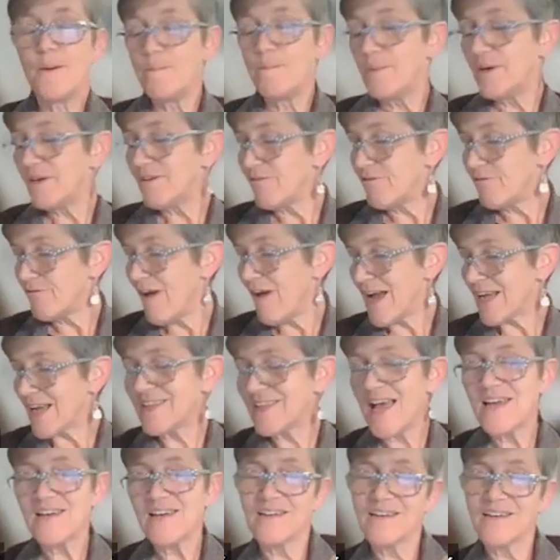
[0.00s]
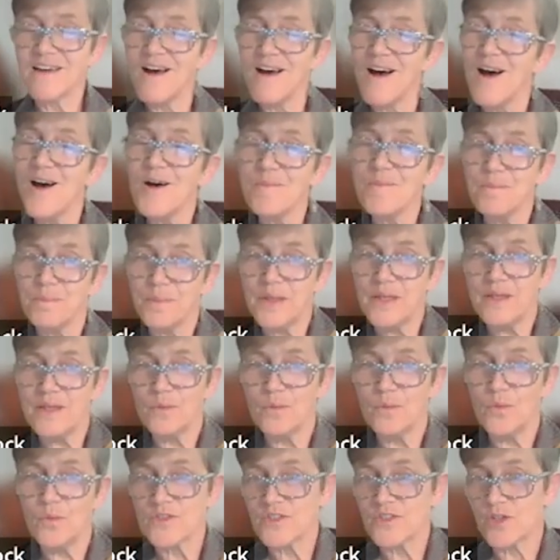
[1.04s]
But in fact, that can't be
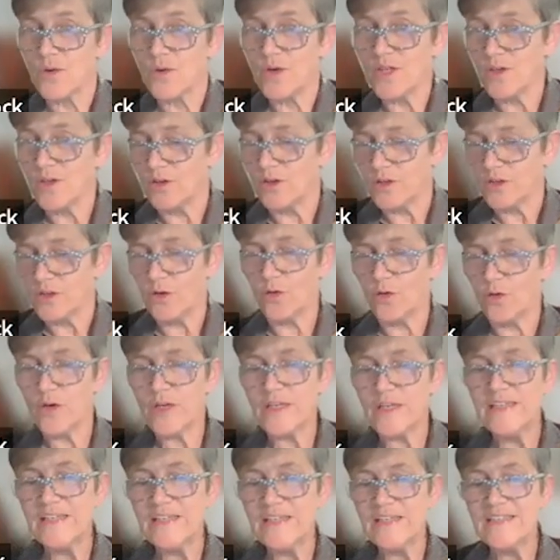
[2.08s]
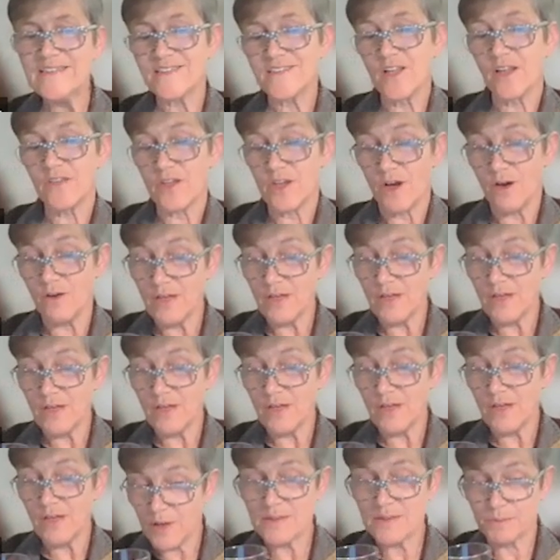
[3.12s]
what's going on, or at least it's not the
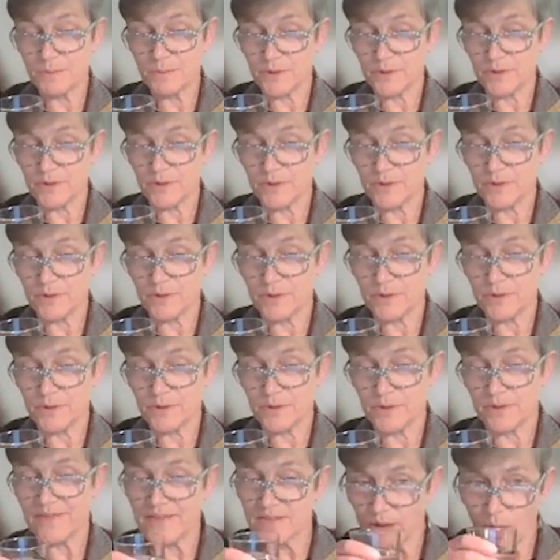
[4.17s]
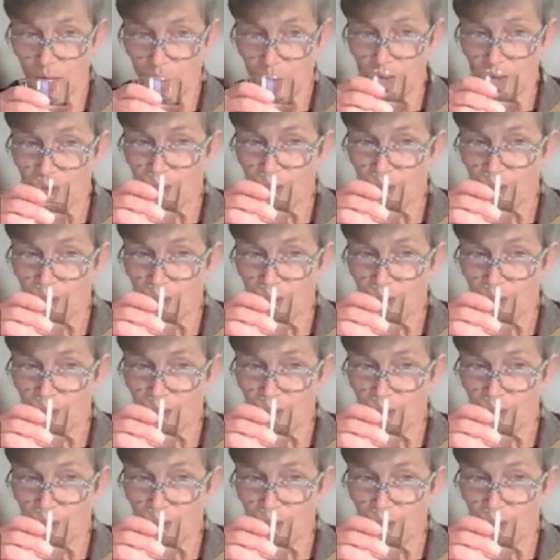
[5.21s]
only possible thing that's